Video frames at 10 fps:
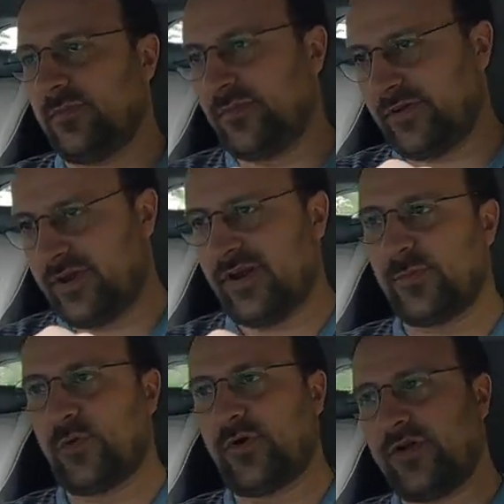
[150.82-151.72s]
Like right now
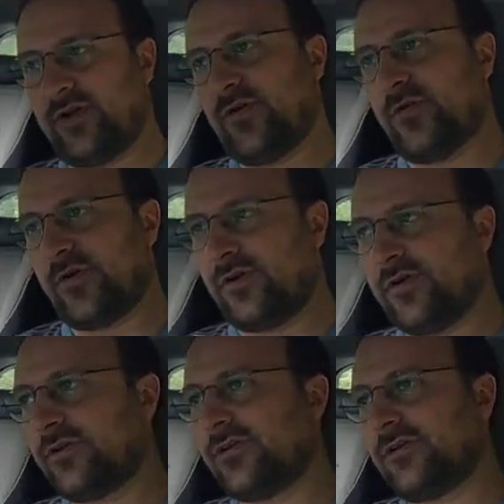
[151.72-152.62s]
I'm going around a
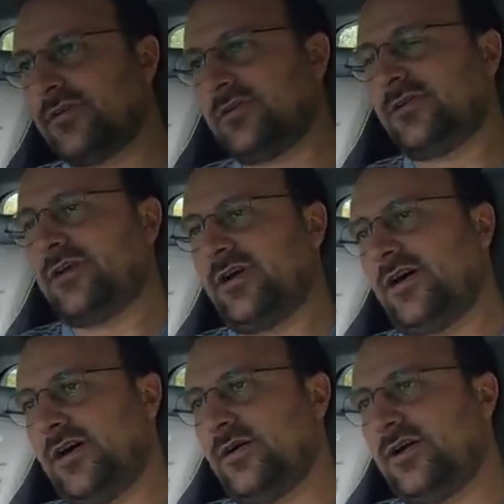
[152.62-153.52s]
corner,
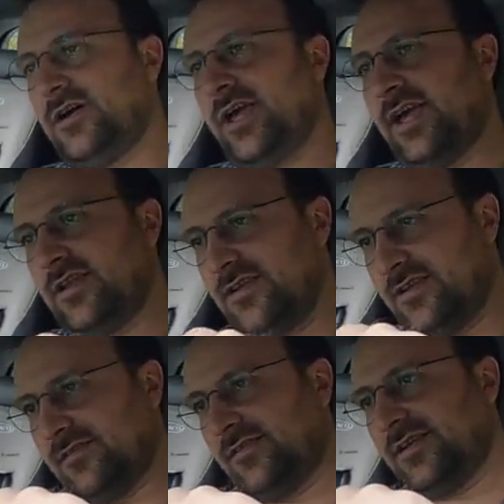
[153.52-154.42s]

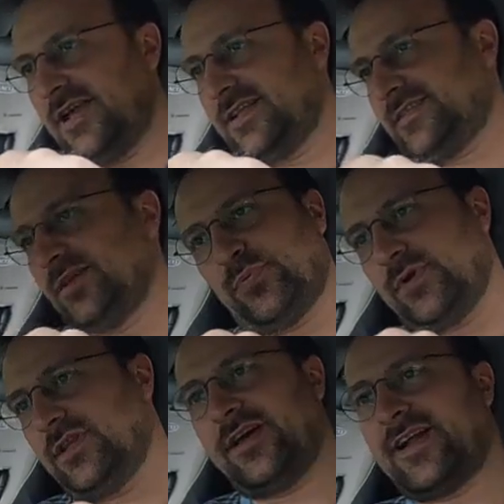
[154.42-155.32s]
and it's still
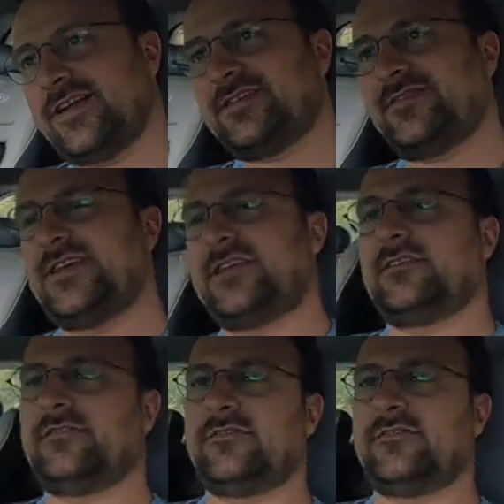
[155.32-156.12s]
pretty light on its feet.